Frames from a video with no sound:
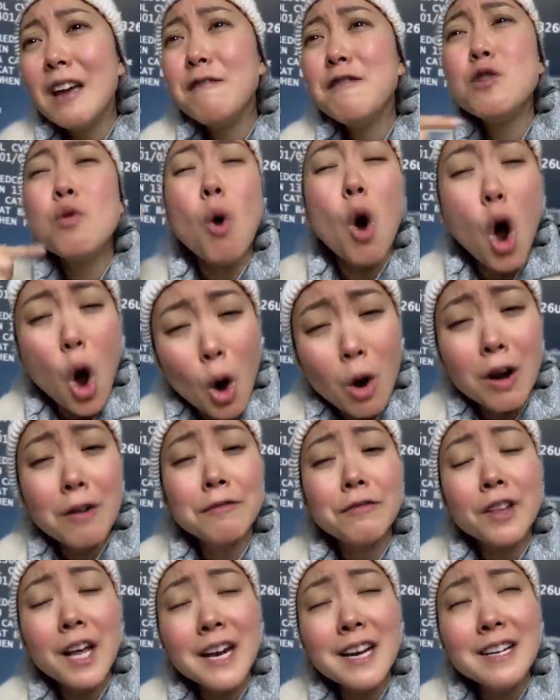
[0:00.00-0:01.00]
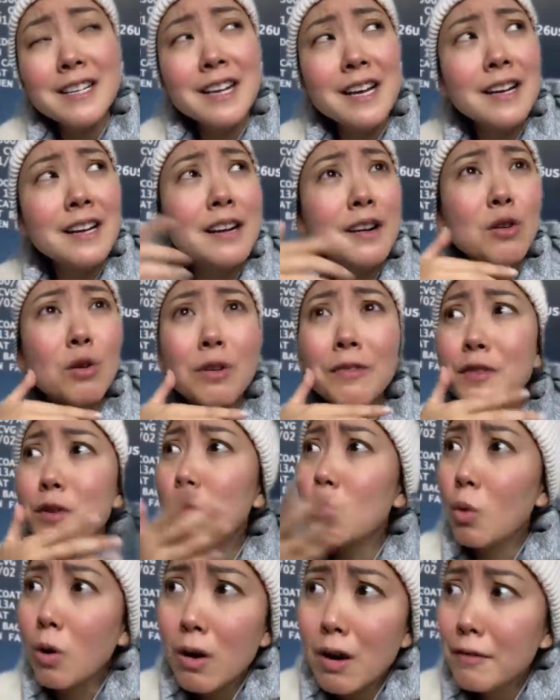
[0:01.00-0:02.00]
If you are a flight attendant or if you
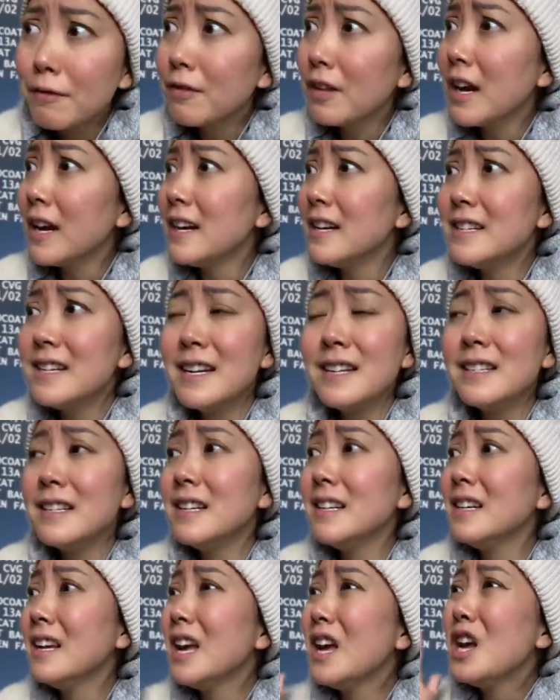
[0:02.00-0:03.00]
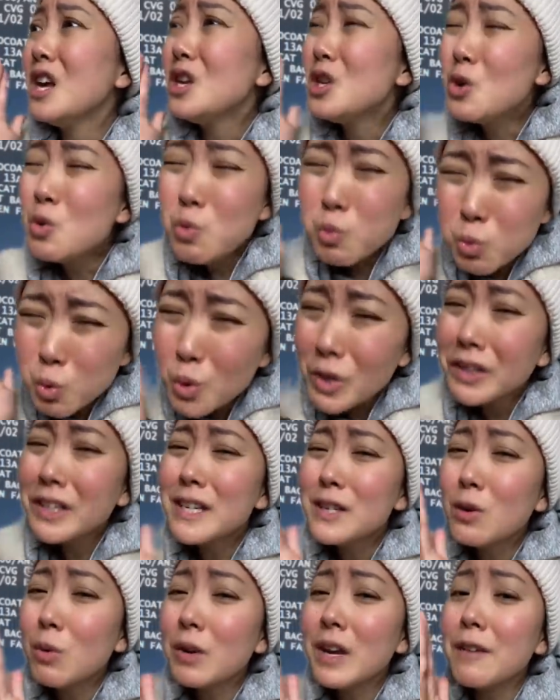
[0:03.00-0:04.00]
were a flight attendant, you
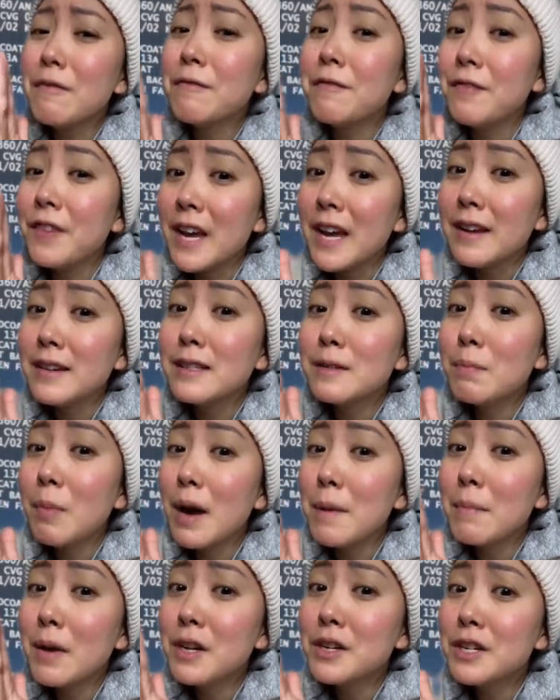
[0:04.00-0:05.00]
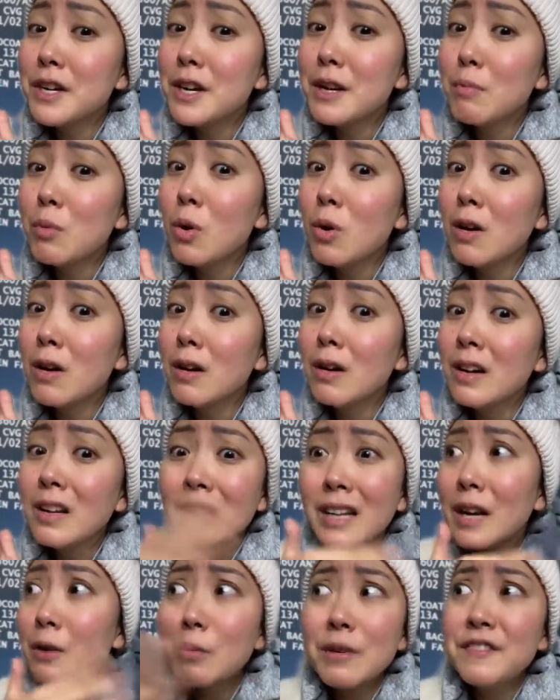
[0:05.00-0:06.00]
really don't get phased by much anymore.
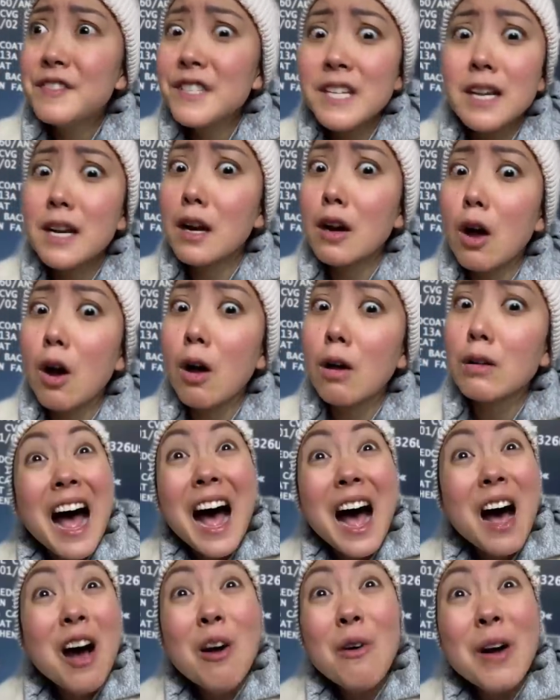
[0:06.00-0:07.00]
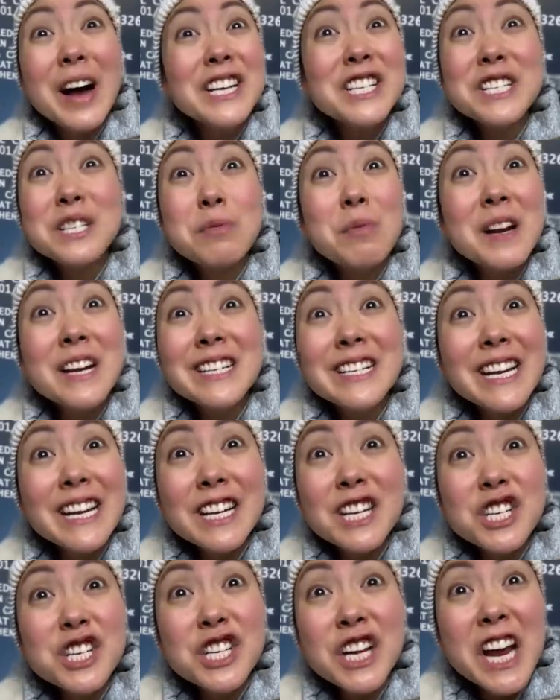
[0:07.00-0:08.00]
Like we've seen it all. Oh, I just want to take
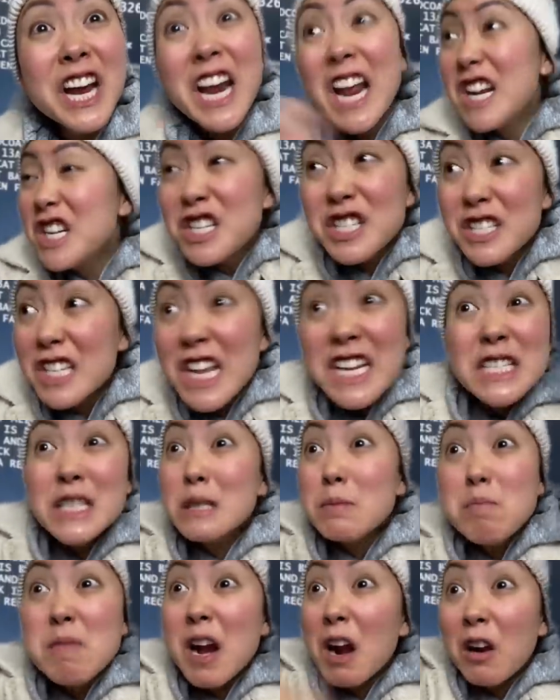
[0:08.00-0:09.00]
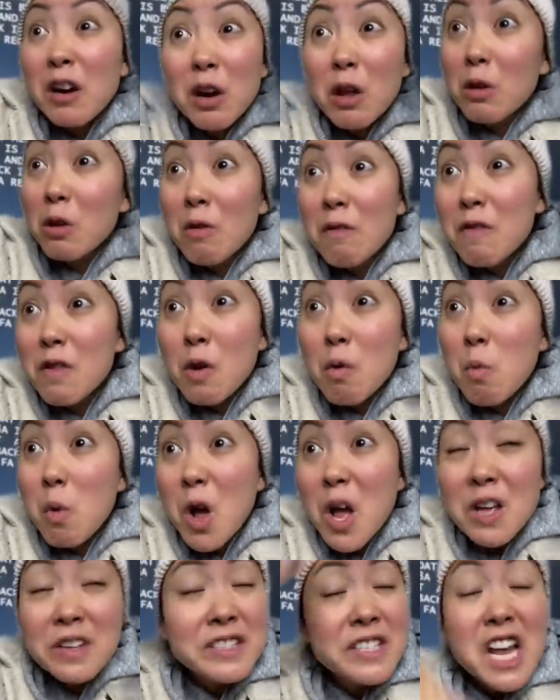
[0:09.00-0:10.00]
a shit and just like smear it all over the
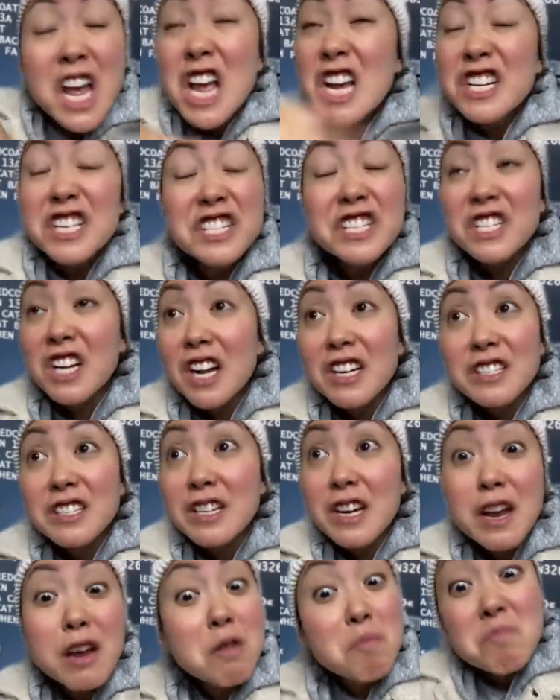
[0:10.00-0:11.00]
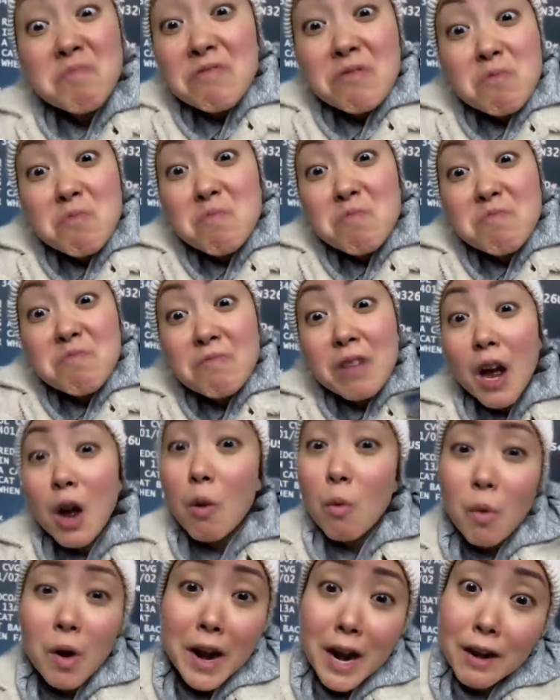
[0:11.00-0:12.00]
walls. Disgusting? Mm,
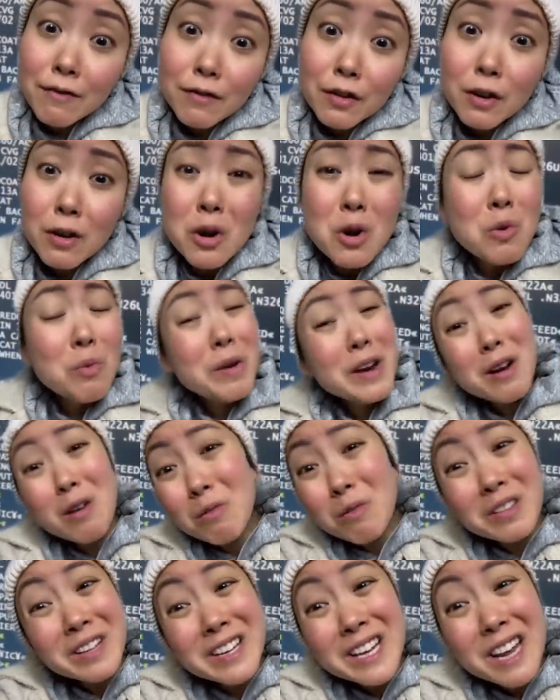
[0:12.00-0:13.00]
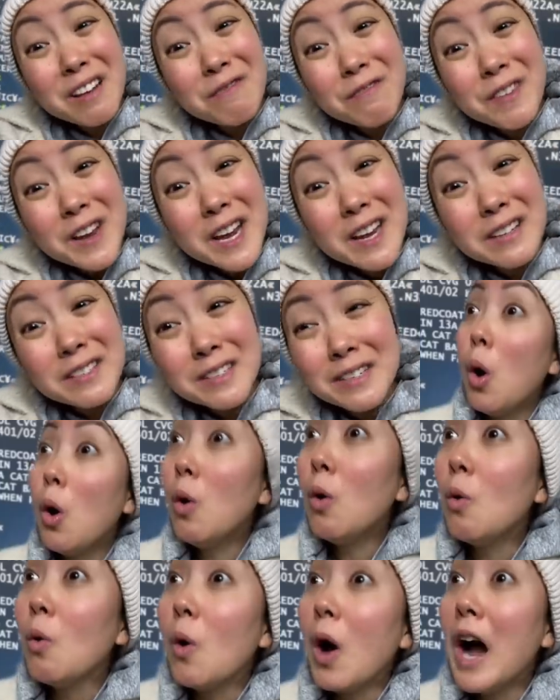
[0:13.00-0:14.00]
whatever. We don't really get phased.
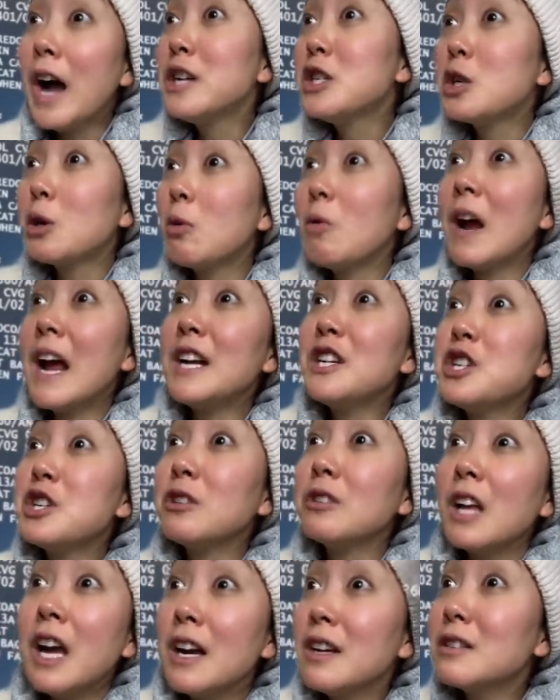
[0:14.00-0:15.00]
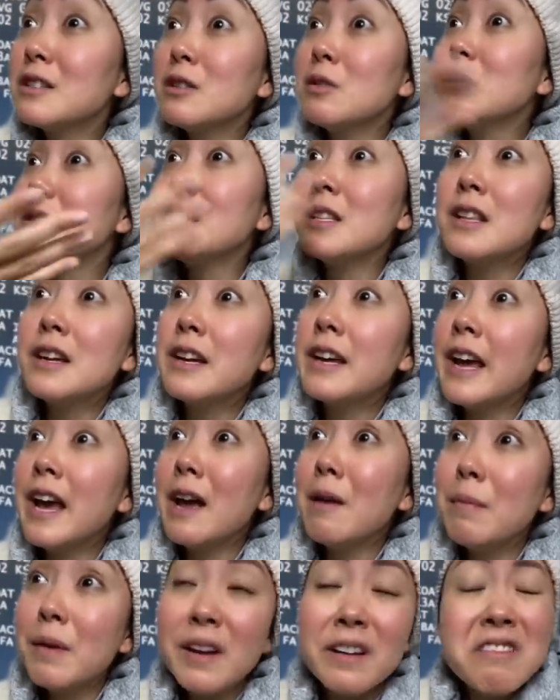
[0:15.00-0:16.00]
Oh, a tarantula is loose in the
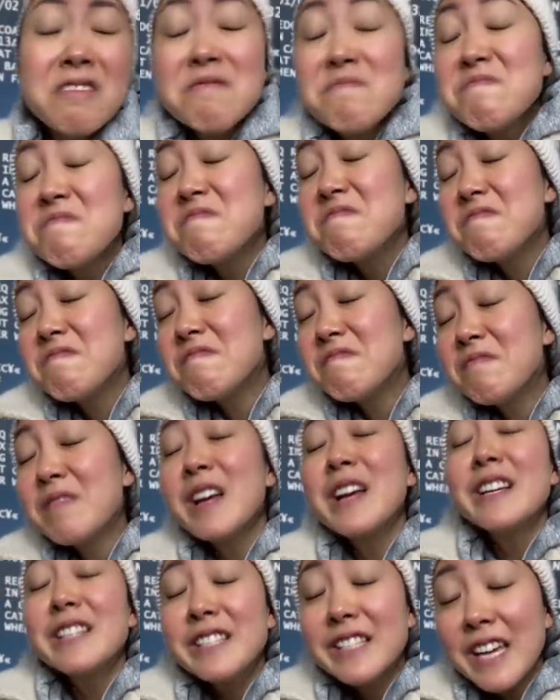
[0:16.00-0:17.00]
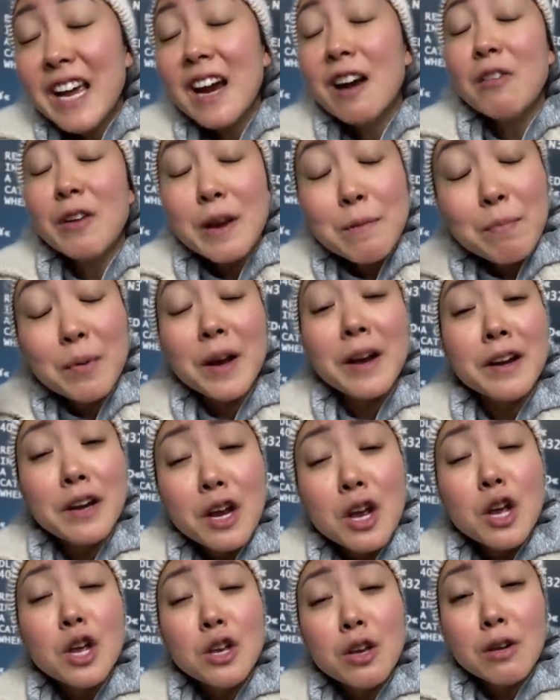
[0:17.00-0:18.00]
cabin mm, scary, but
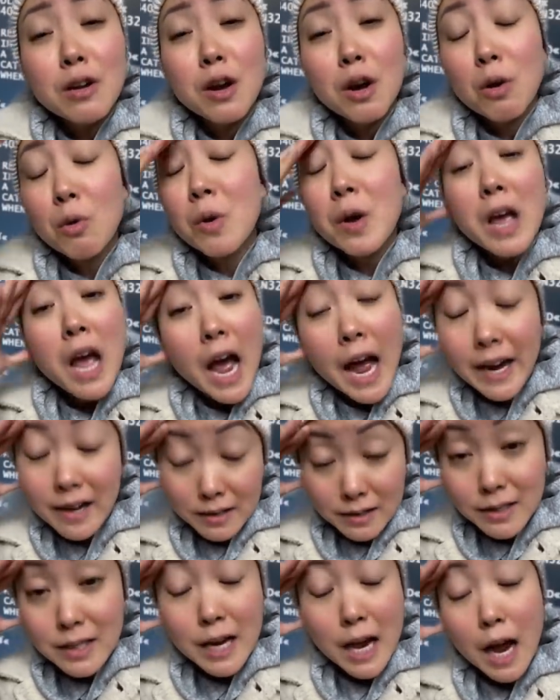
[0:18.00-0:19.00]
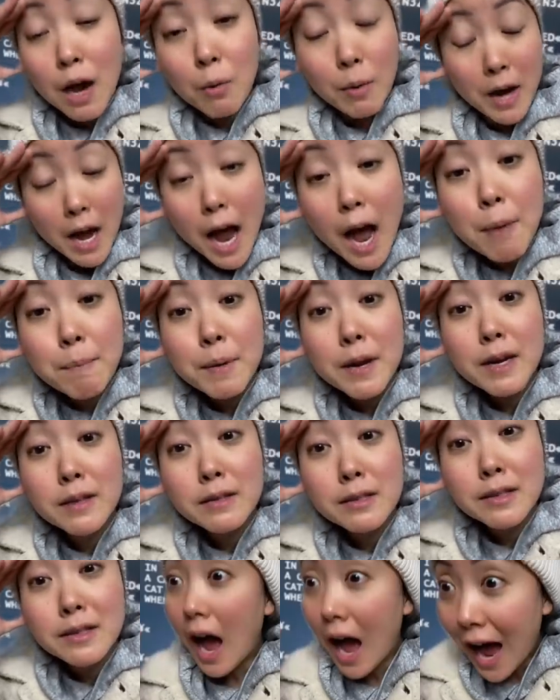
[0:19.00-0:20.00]
you know, I can see how it
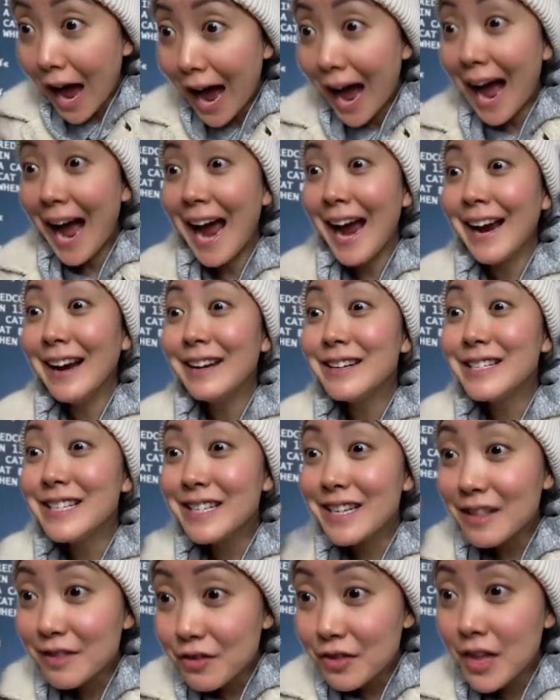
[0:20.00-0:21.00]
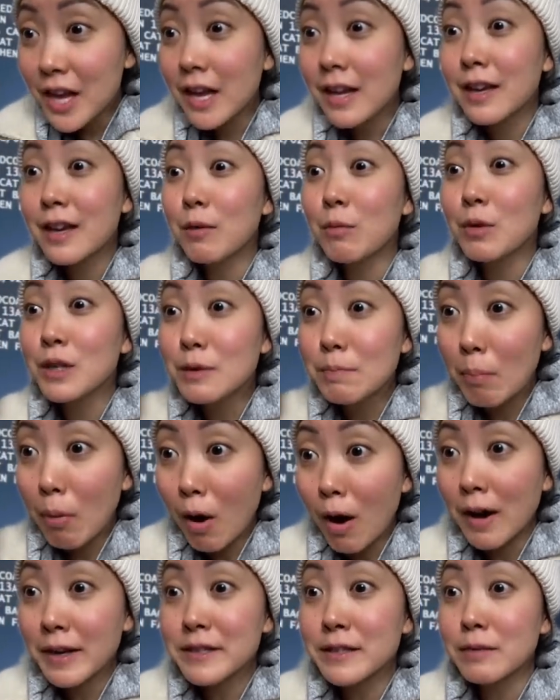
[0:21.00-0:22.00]
happens. I didn't think it was
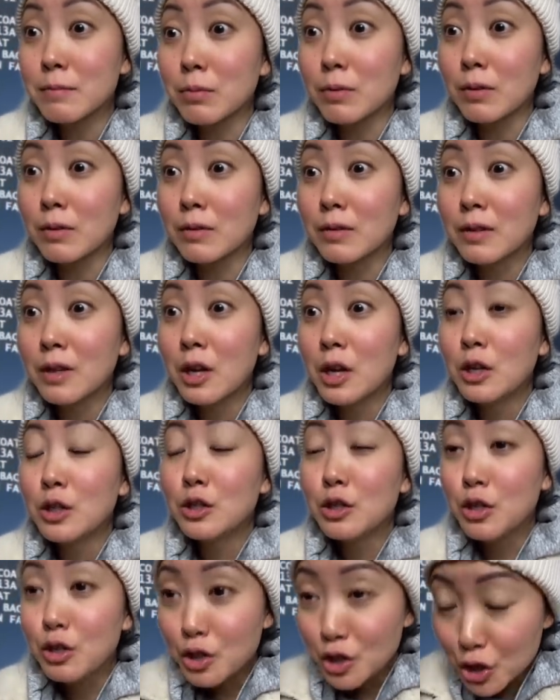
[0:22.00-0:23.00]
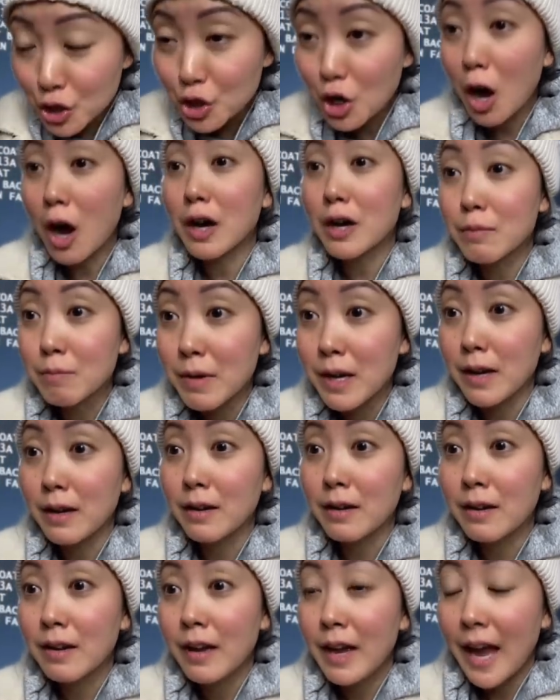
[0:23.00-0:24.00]
possible to shock me
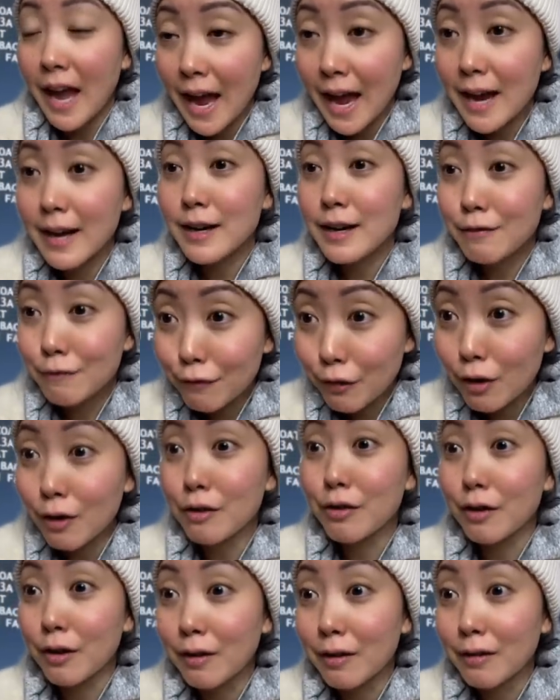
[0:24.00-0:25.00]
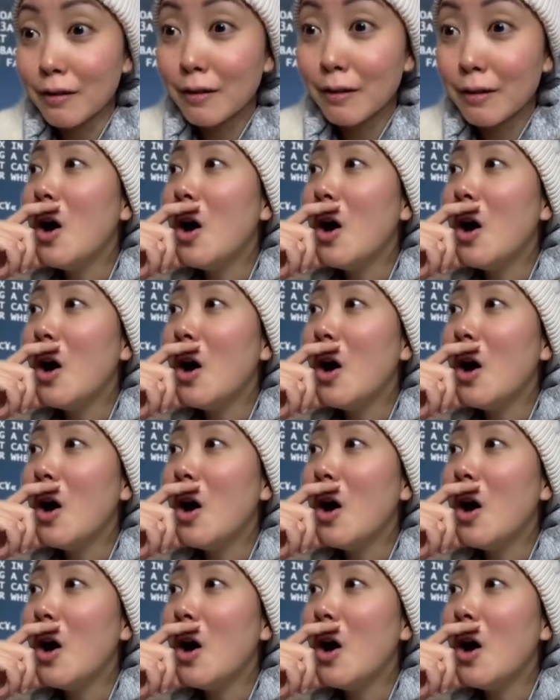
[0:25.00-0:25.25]
any further.